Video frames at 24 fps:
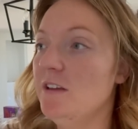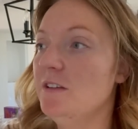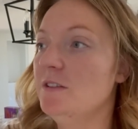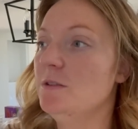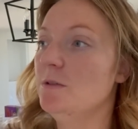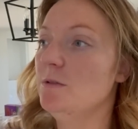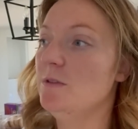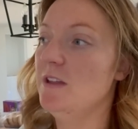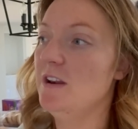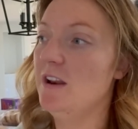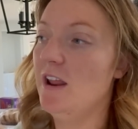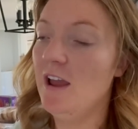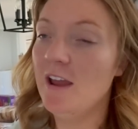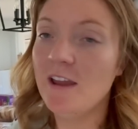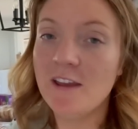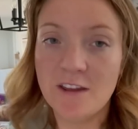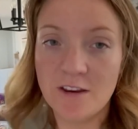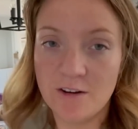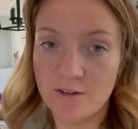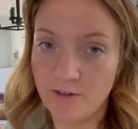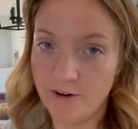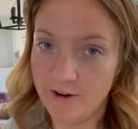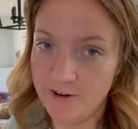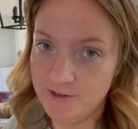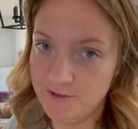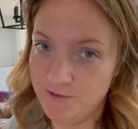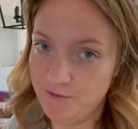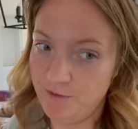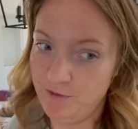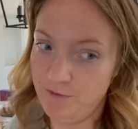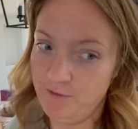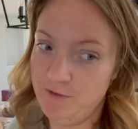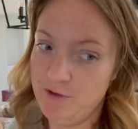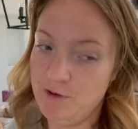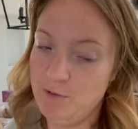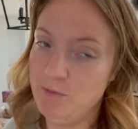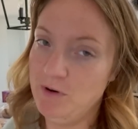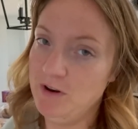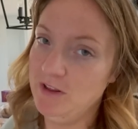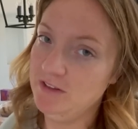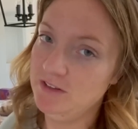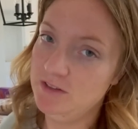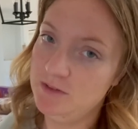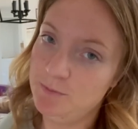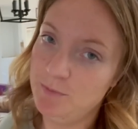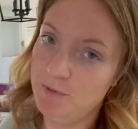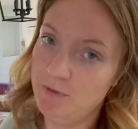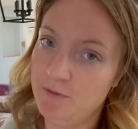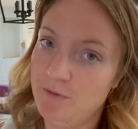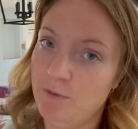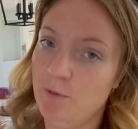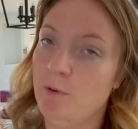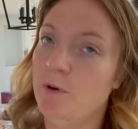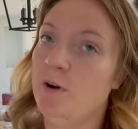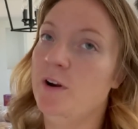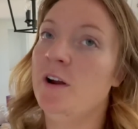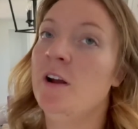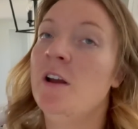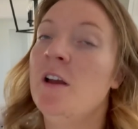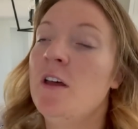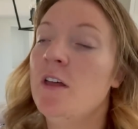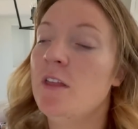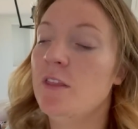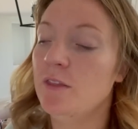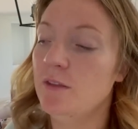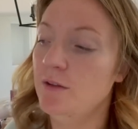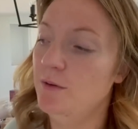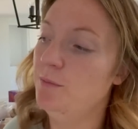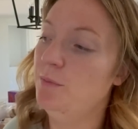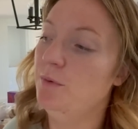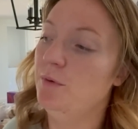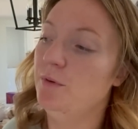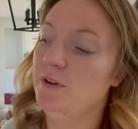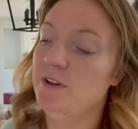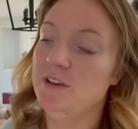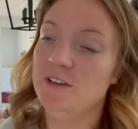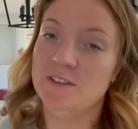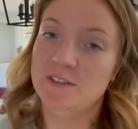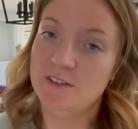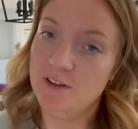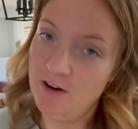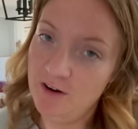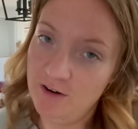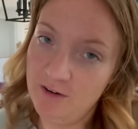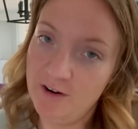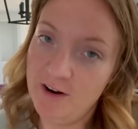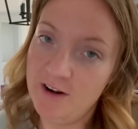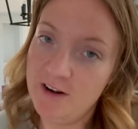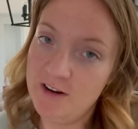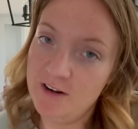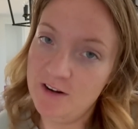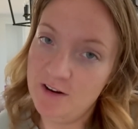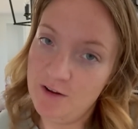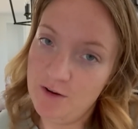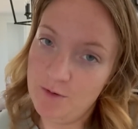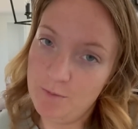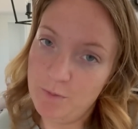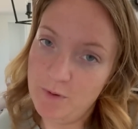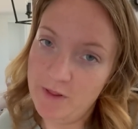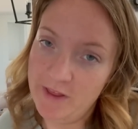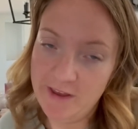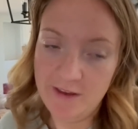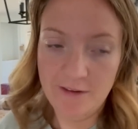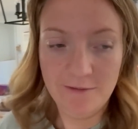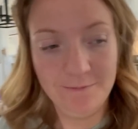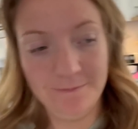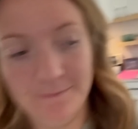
so then I can rest for a few minutes before the boys are ready to go play.